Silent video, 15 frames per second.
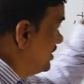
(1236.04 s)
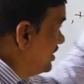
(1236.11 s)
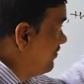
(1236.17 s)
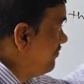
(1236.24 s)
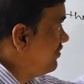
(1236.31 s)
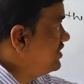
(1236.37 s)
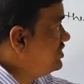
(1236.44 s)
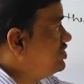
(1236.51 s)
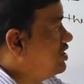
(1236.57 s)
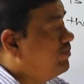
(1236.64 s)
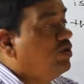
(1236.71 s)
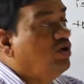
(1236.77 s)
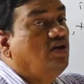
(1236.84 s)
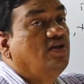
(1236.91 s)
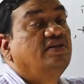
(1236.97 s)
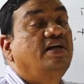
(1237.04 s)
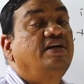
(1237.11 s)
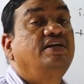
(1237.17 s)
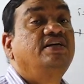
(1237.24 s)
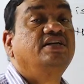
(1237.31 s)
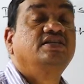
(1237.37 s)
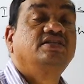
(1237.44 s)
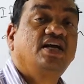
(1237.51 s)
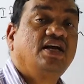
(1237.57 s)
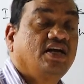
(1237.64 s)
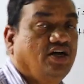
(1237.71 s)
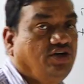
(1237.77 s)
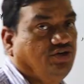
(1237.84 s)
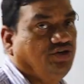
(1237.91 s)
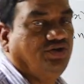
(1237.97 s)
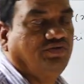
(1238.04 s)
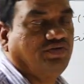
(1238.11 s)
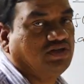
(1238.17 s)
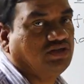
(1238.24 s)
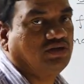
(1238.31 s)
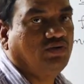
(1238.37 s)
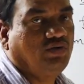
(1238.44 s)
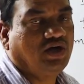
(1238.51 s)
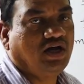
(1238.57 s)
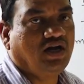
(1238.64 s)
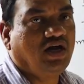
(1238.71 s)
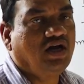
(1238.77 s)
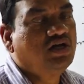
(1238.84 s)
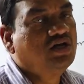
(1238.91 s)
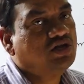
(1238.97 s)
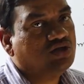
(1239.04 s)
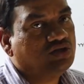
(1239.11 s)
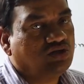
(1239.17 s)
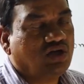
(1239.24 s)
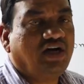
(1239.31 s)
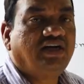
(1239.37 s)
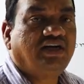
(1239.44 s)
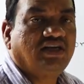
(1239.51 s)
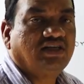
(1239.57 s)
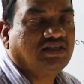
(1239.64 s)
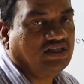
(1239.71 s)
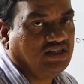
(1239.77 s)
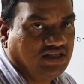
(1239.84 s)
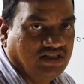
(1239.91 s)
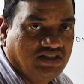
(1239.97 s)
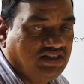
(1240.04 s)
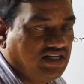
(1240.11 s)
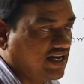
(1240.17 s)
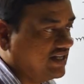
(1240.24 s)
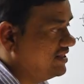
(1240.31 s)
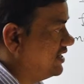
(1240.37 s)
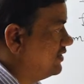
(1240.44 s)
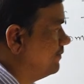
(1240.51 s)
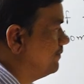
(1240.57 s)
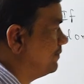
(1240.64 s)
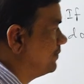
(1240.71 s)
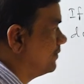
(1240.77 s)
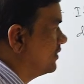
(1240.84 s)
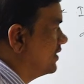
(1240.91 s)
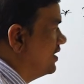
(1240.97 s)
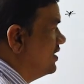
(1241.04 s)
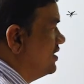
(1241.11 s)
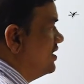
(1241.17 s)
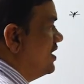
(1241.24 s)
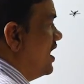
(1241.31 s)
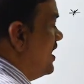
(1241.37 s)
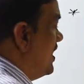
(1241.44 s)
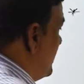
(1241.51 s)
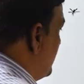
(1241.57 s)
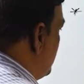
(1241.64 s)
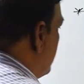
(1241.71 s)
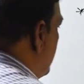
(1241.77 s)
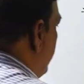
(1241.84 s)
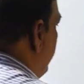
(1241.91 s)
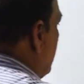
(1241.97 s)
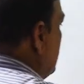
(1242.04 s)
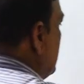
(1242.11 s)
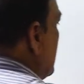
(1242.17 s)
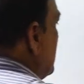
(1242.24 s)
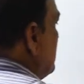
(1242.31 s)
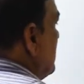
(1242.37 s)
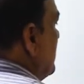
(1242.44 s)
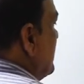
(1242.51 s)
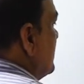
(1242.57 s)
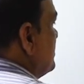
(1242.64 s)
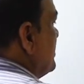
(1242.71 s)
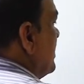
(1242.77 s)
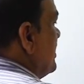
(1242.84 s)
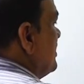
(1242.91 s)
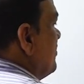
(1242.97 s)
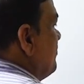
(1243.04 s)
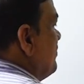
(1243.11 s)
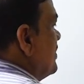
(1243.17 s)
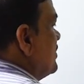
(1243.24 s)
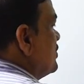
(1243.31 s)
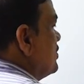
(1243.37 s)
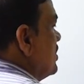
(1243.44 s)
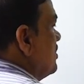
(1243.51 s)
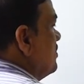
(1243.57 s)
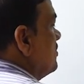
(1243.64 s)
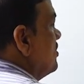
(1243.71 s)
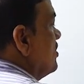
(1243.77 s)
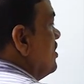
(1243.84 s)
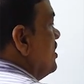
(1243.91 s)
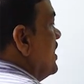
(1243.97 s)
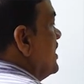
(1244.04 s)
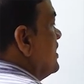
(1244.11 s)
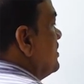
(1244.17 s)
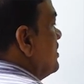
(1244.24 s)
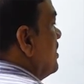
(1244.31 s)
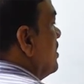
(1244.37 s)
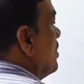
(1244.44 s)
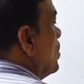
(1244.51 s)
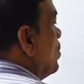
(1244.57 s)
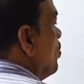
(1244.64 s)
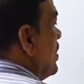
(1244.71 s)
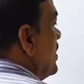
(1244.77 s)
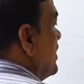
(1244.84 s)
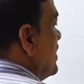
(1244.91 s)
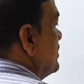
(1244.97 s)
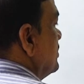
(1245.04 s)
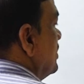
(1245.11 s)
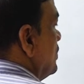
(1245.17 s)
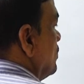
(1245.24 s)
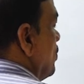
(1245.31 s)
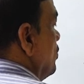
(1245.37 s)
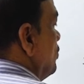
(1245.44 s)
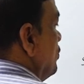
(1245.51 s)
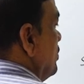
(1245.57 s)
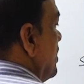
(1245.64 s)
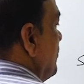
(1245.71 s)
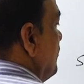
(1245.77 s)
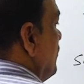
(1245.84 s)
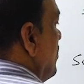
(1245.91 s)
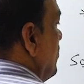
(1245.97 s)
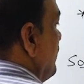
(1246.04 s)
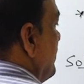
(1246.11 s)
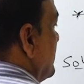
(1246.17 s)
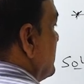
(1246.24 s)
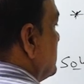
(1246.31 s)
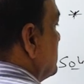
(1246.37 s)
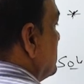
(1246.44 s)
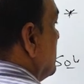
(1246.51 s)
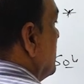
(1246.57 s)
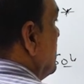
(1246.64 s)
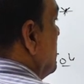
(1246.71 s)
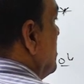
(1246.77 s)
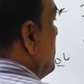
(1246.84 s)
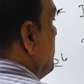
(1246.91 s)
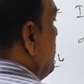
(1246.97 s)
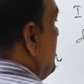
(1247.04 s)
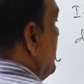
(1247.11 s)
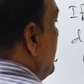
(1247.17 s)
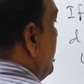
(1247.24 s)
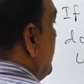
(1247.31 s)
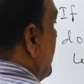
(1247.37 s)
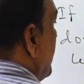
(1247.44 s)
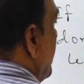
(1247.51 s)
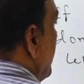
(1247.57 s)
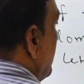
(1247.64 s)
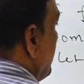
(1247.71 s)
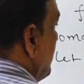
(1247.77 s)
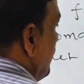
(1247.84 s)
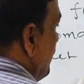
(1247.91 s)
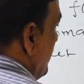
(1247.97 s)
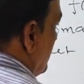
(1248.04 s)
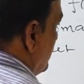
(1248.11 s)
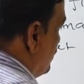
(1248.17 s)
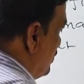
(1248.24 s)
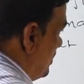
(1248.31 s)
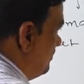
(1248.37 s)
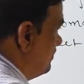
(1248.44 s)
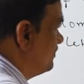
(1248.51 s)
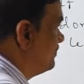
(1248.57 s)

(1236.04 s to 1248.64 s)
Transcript: differentiable, then it is a continuous. Okay, now so let us check that. Let us, given that, let us take a function, let y is equal to f of x be a function,